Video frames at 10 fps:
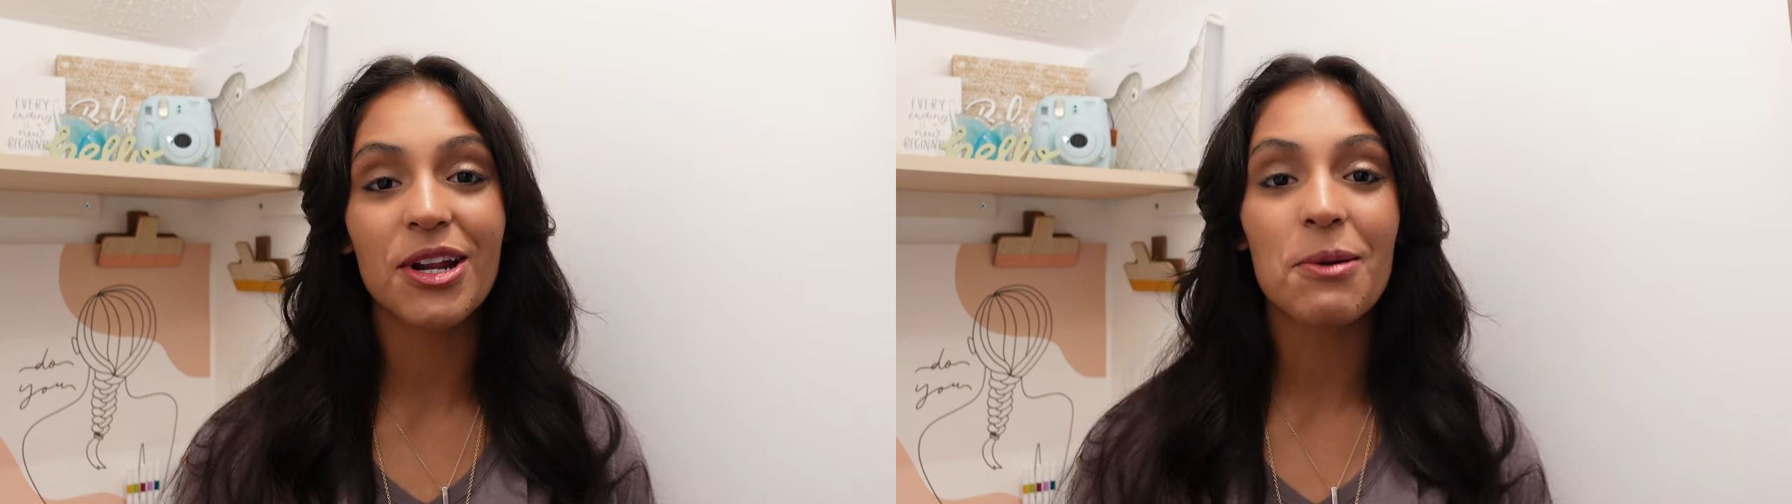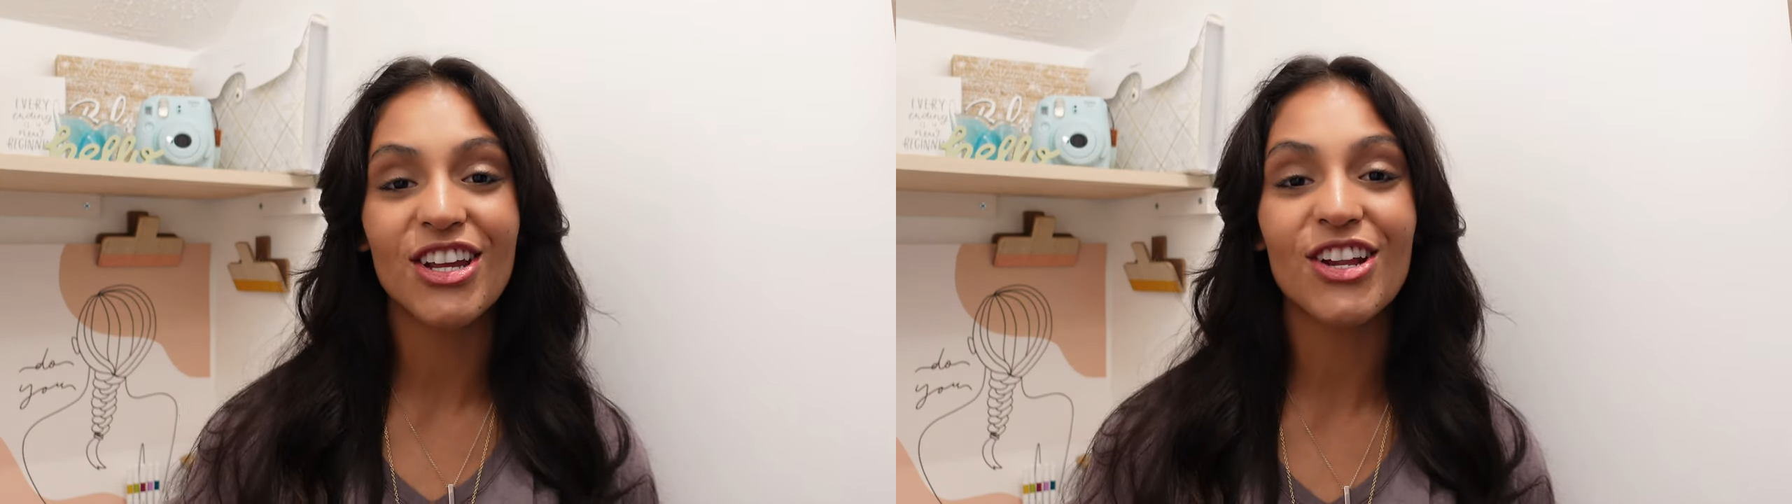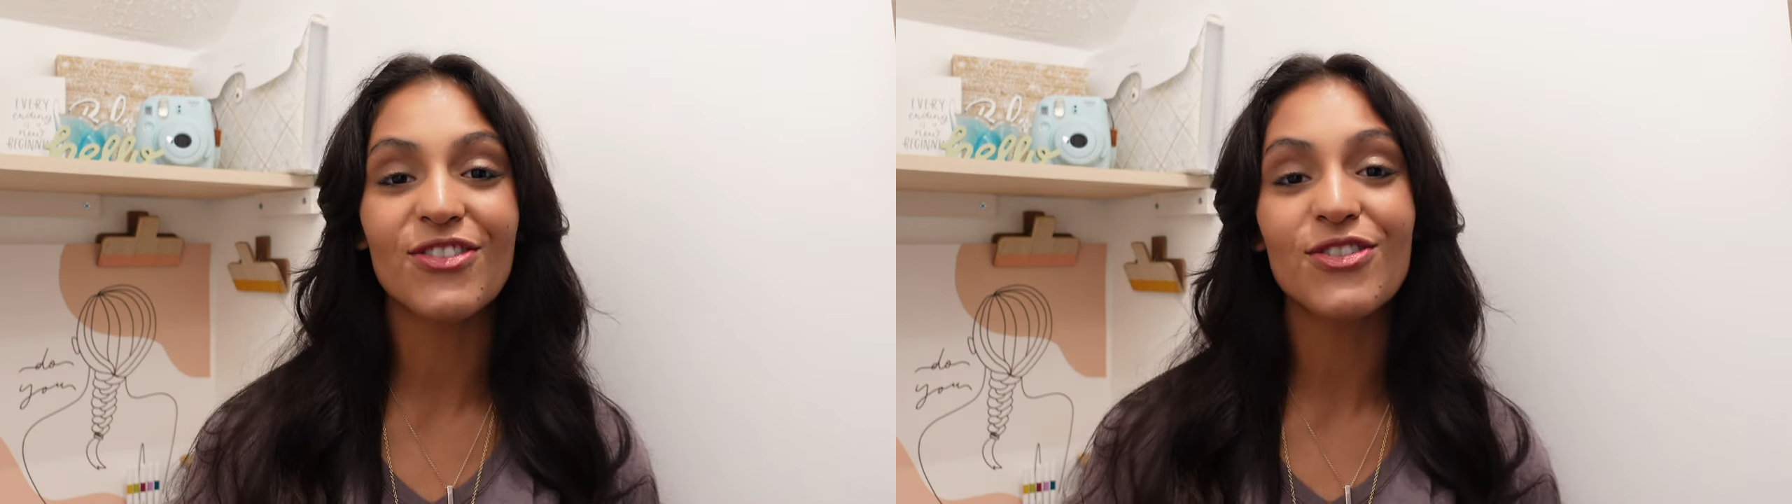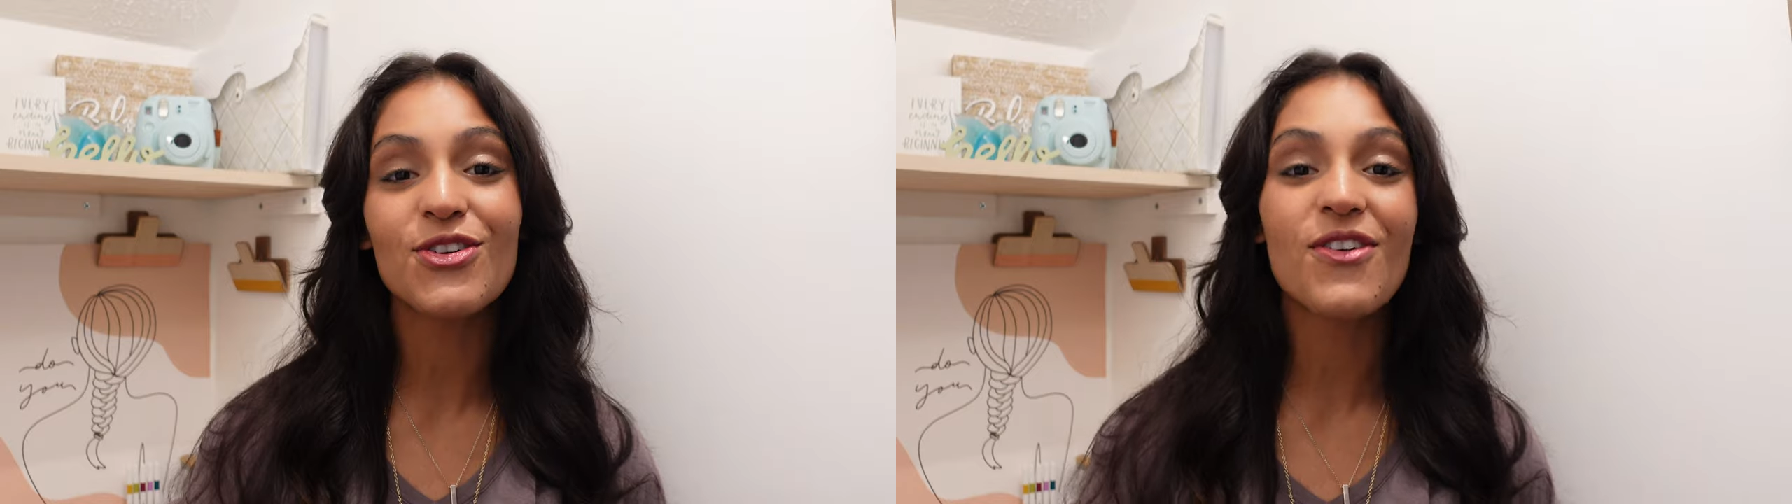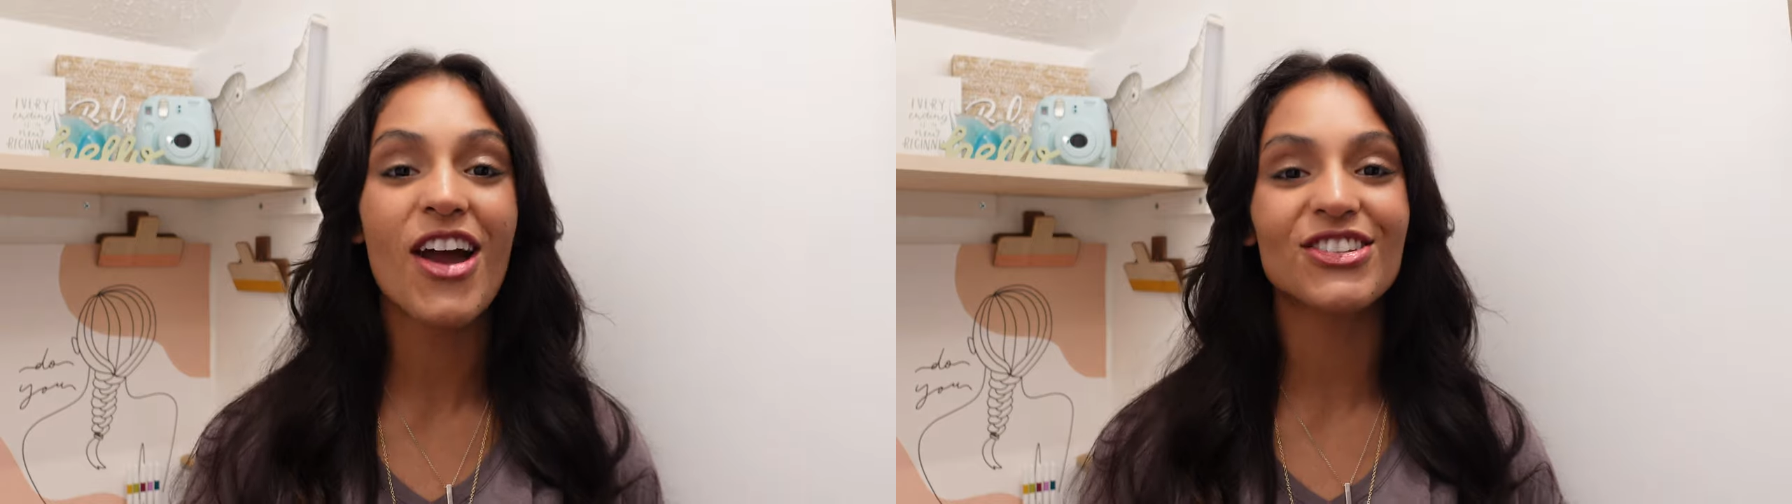up in a
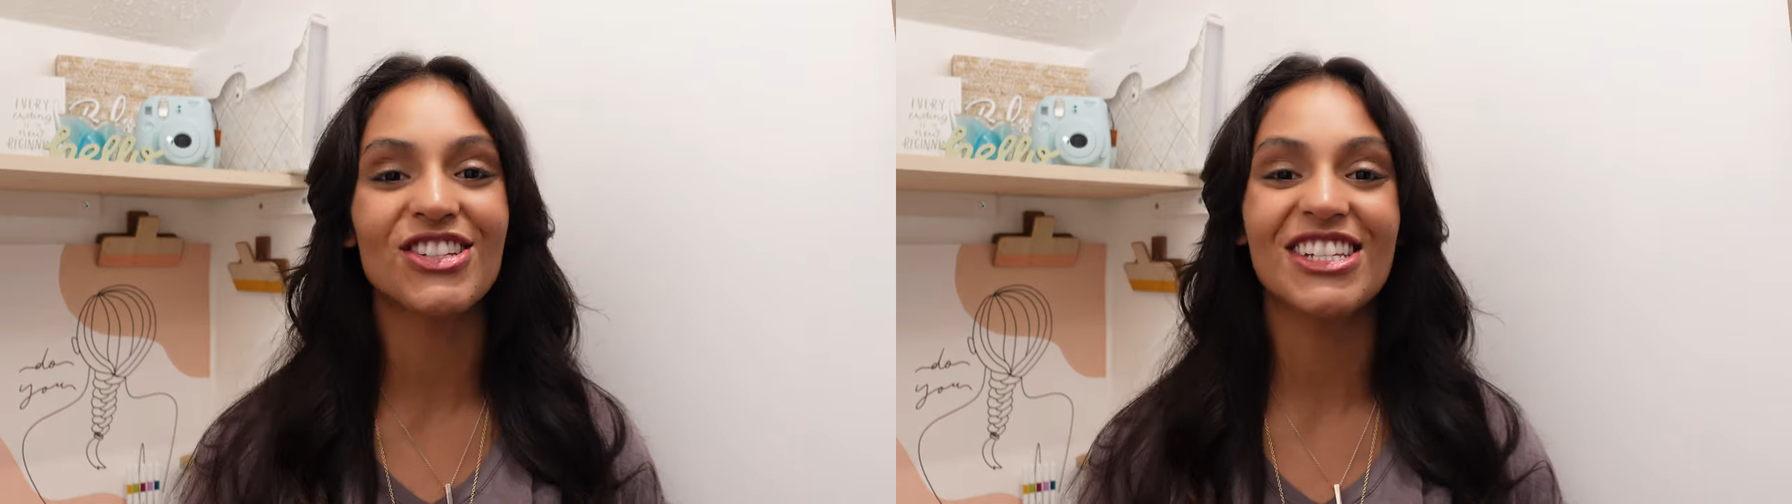few rounds,